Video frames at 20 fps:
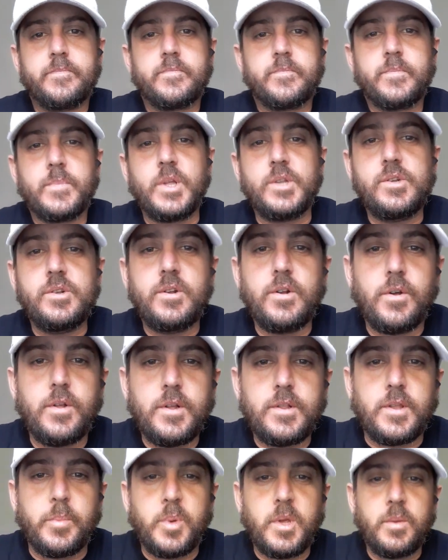Did you know
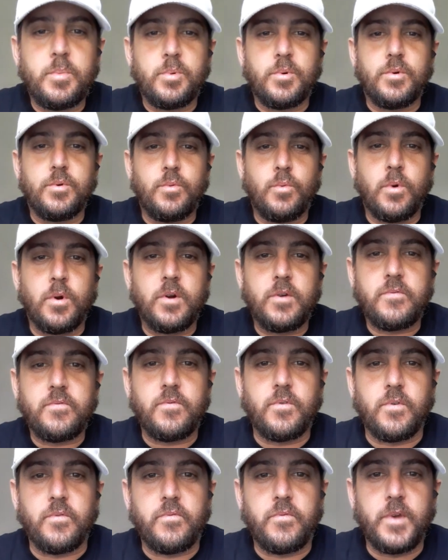that the people who work
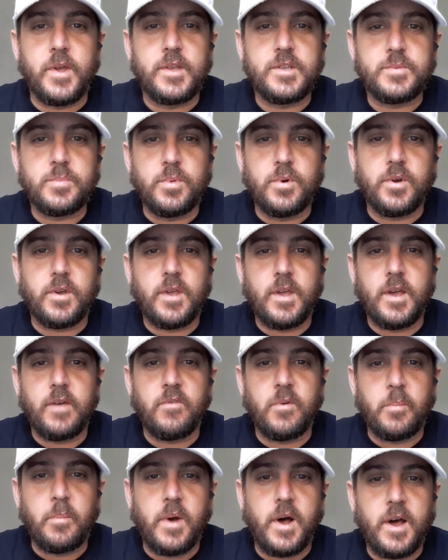for Facebook have
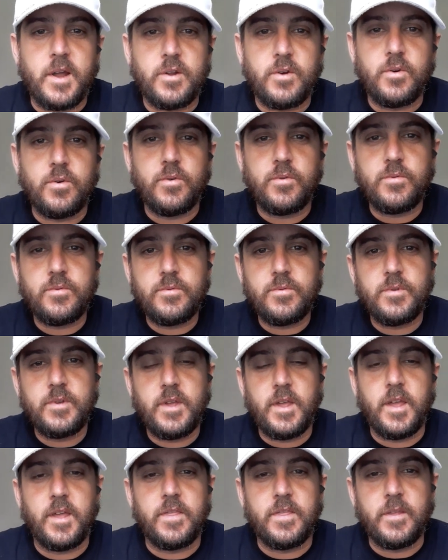a motto,
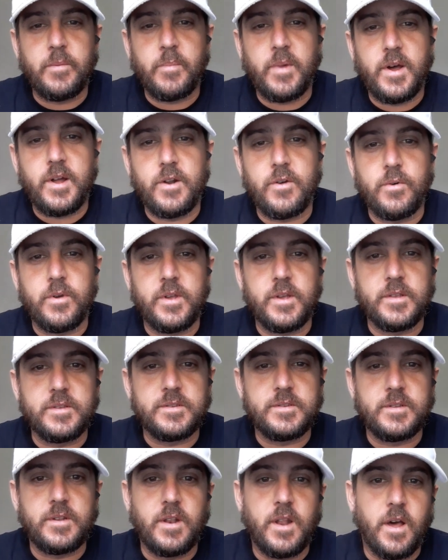and the motto
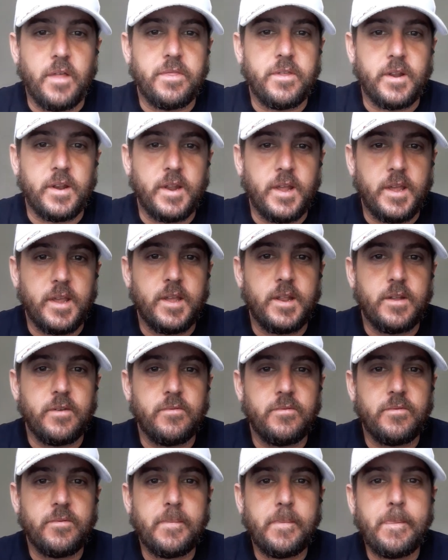is nothing
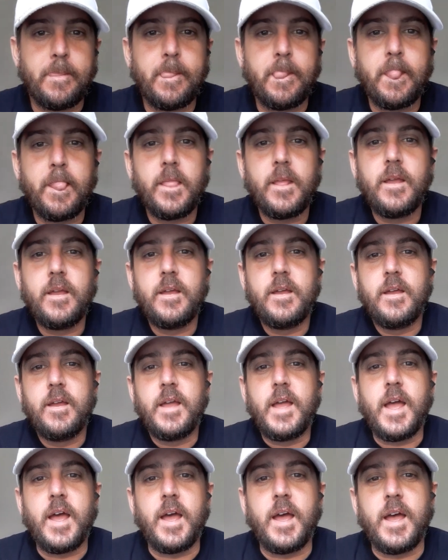negative?
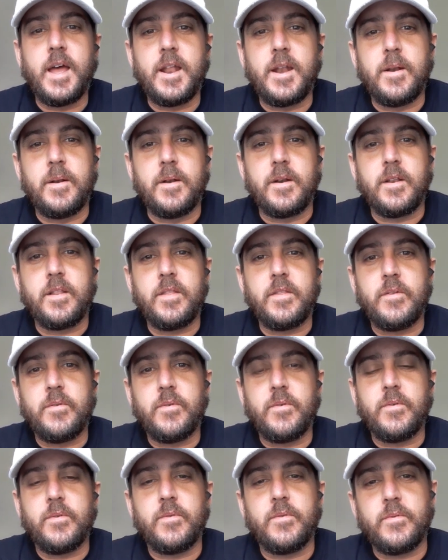And
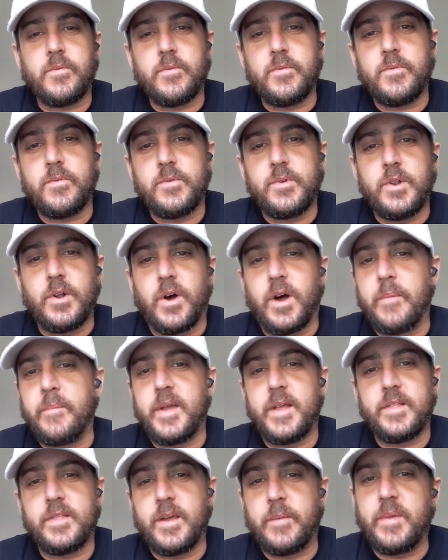
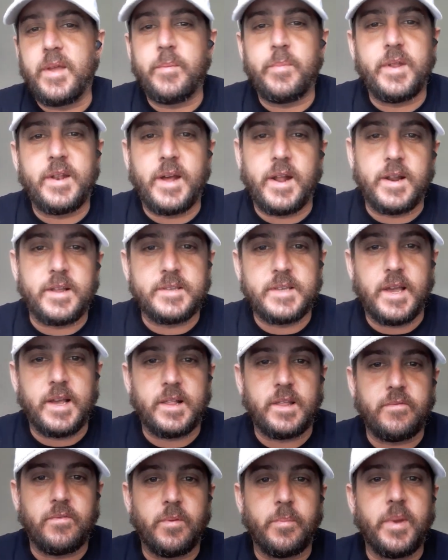that may be not
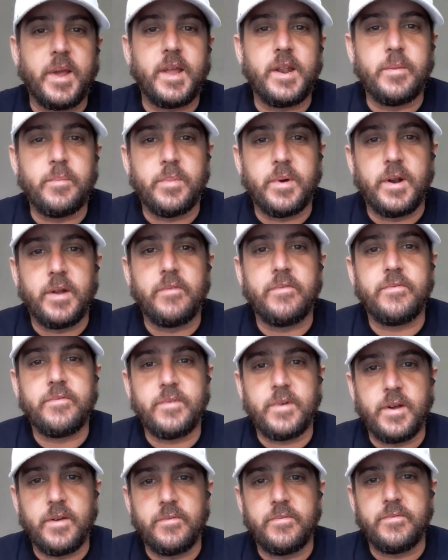exactly verbatim, but
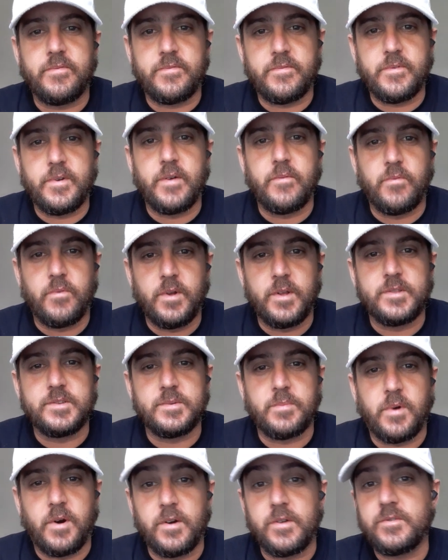I've read
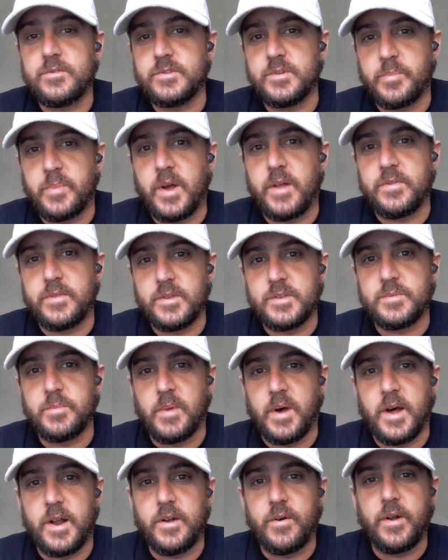some articles about this
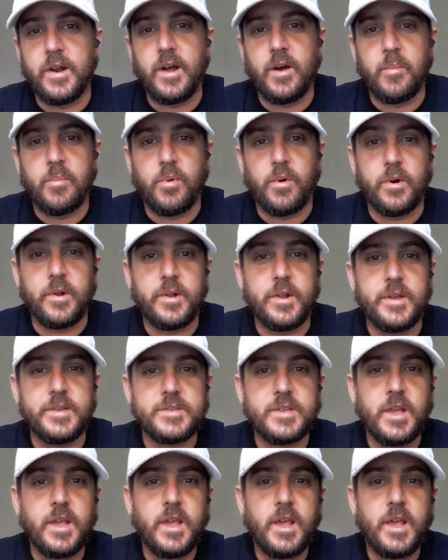motto and how important it is.